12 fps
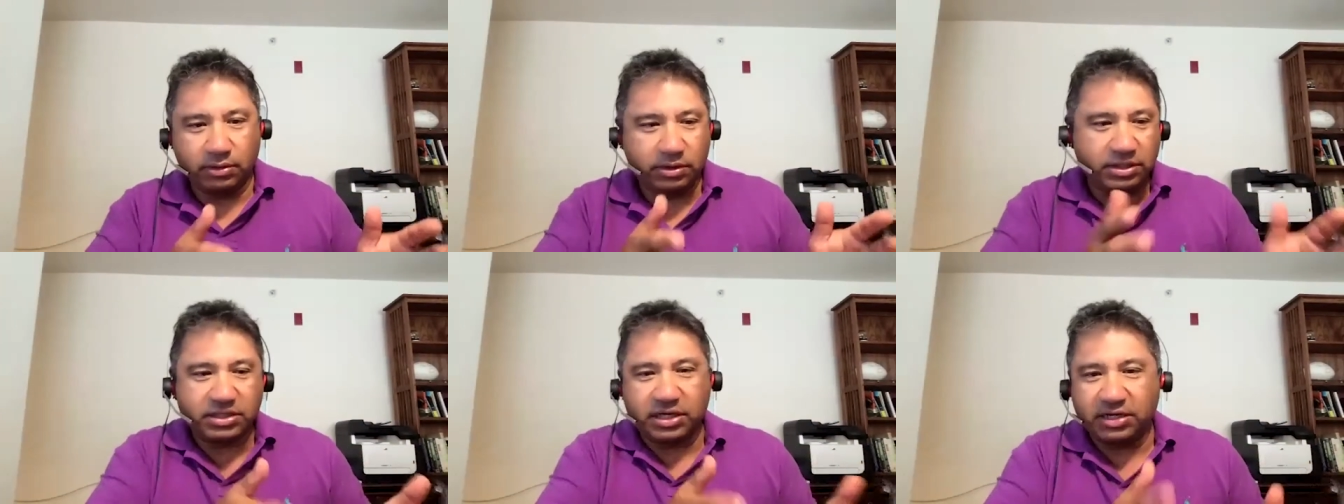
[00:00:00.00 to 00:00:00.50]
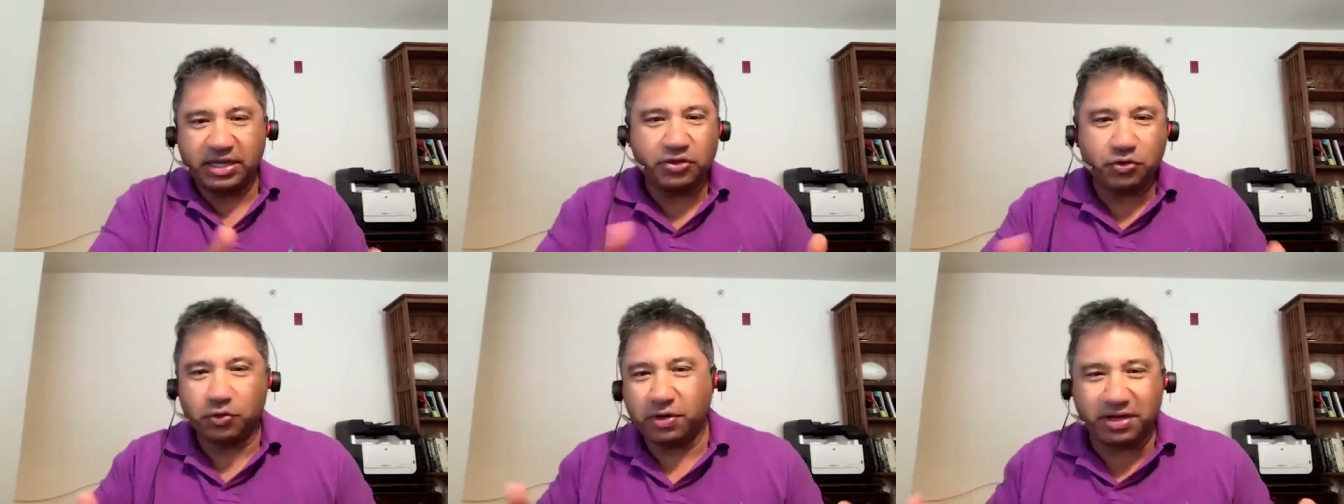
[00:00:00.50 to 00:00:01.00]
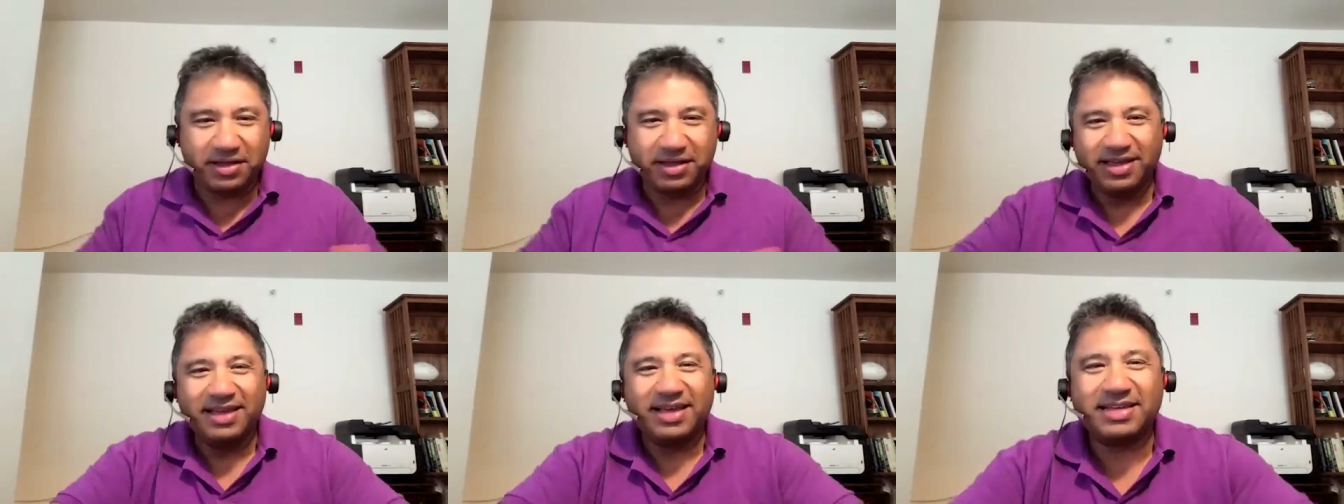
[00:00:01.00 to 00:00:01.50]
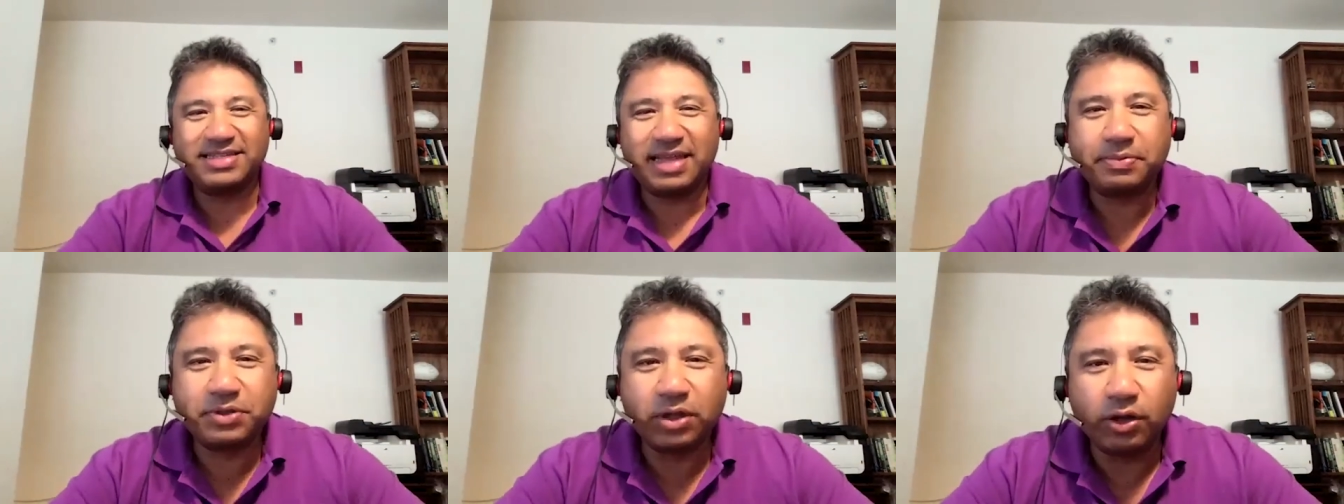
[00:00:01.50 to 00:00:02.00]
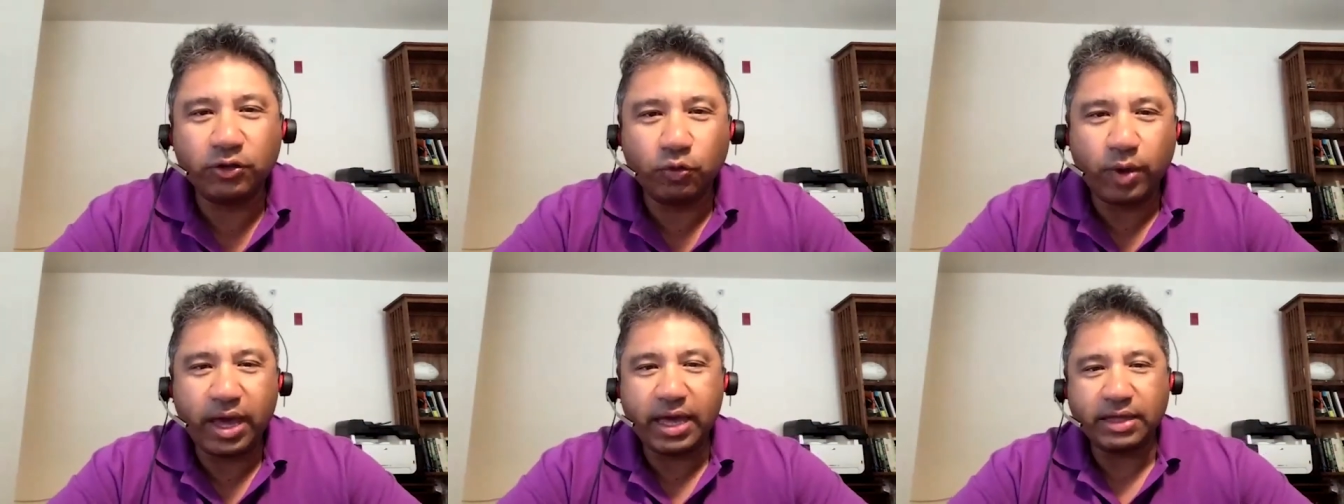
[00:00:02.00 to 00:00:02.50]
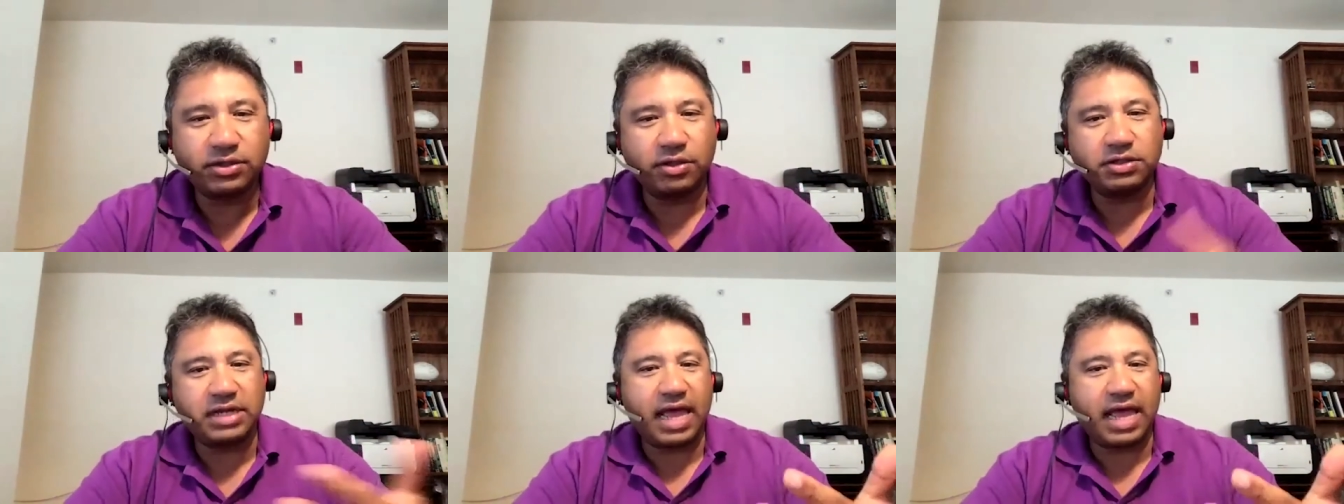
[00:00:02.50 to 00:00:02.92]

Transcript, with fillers: discontinued steps along the way. And so there's